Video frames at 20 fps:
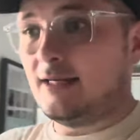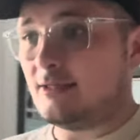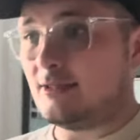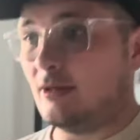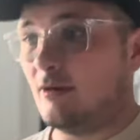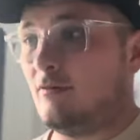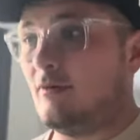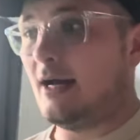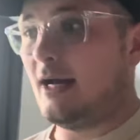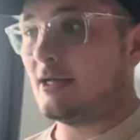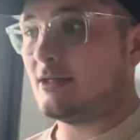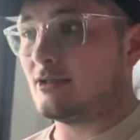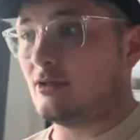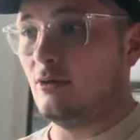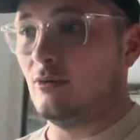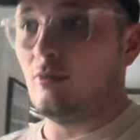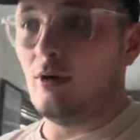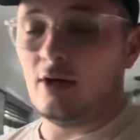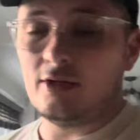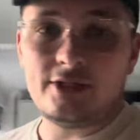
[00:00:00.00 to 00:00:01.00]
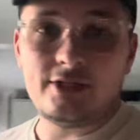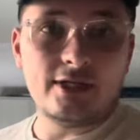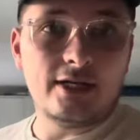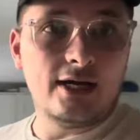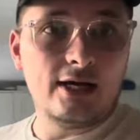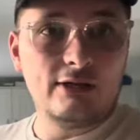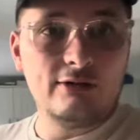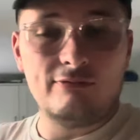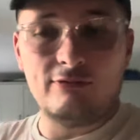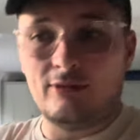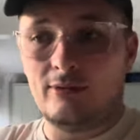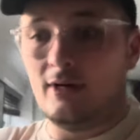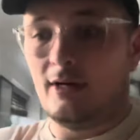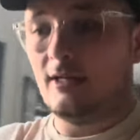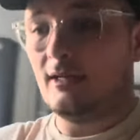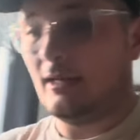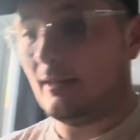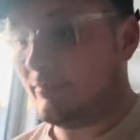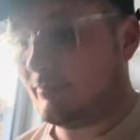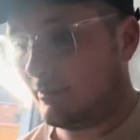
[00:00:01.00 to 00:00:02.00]
So if you are still watching it, I love you
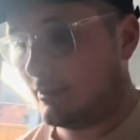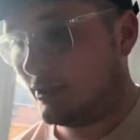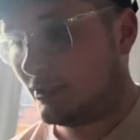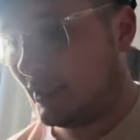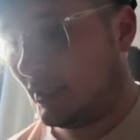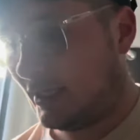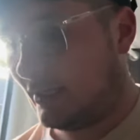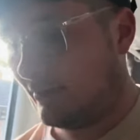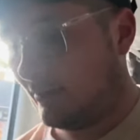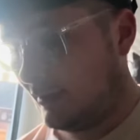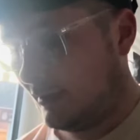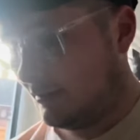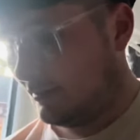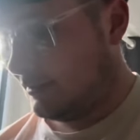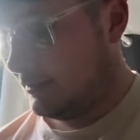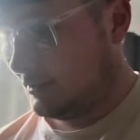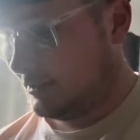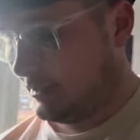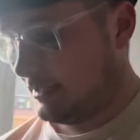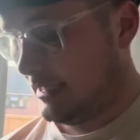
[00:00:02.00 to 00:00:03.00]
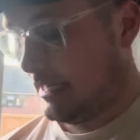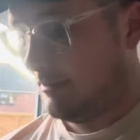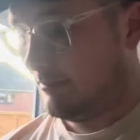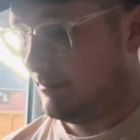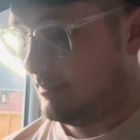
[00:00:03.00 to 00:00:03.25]
all. I appreciate you all because you're getting